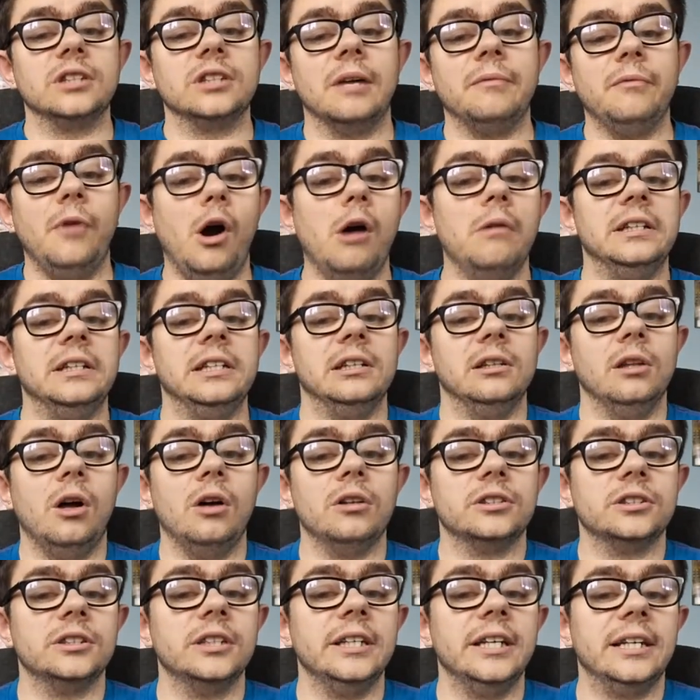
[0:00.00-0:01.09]
I've already
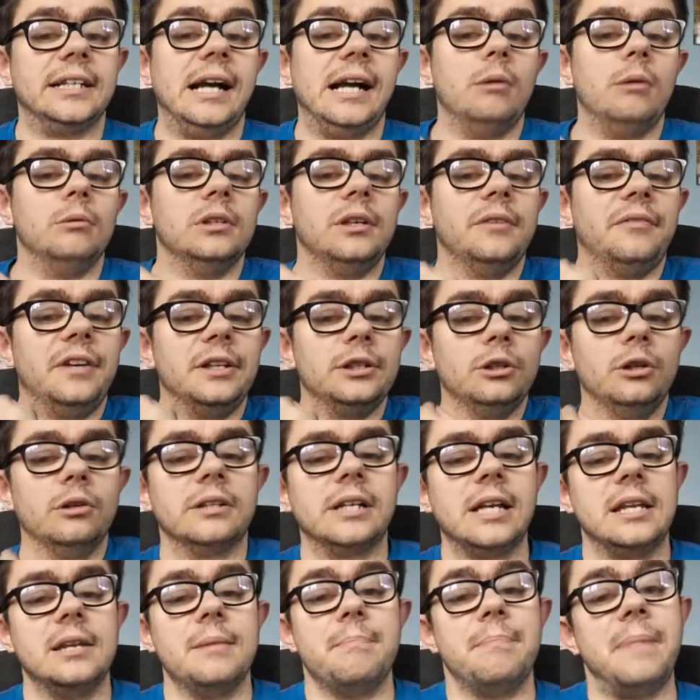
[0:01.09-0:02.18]
lost the account. If I don't
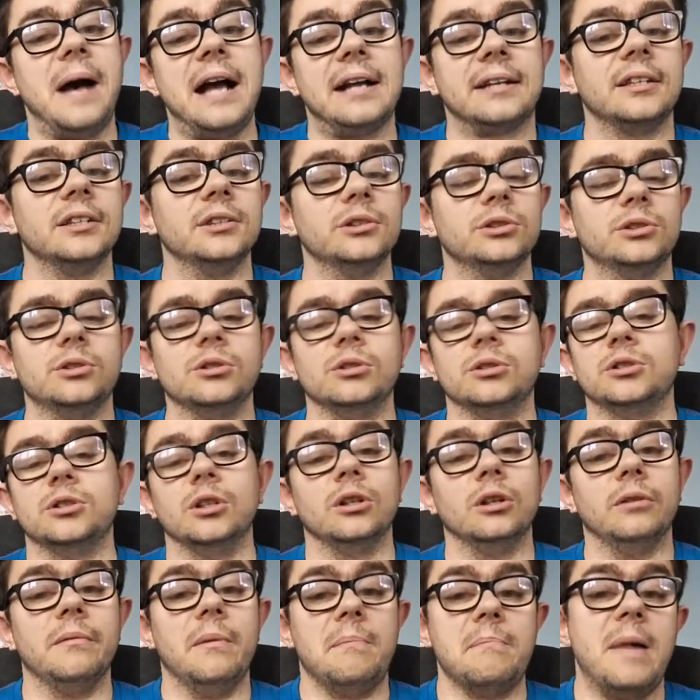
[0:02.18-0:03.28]
get it back, it's just
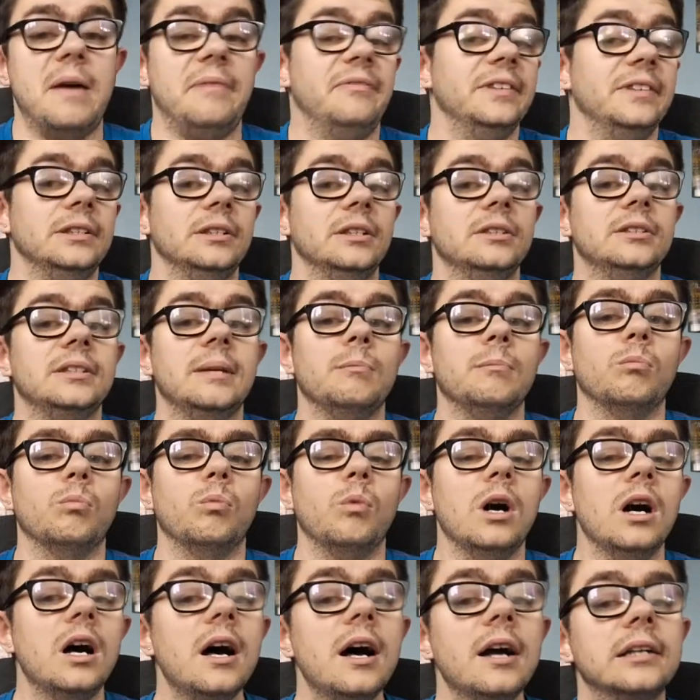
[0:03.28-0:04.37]
another method that didn't
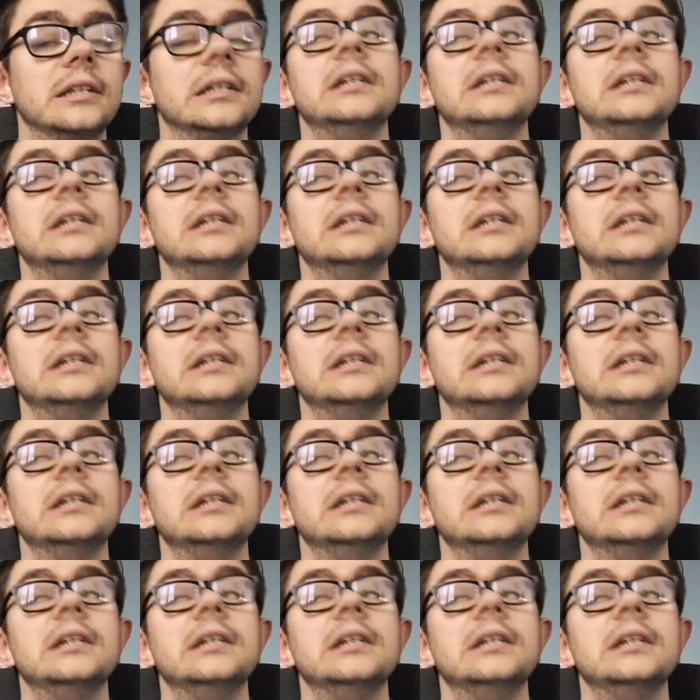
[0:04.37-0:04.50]
work.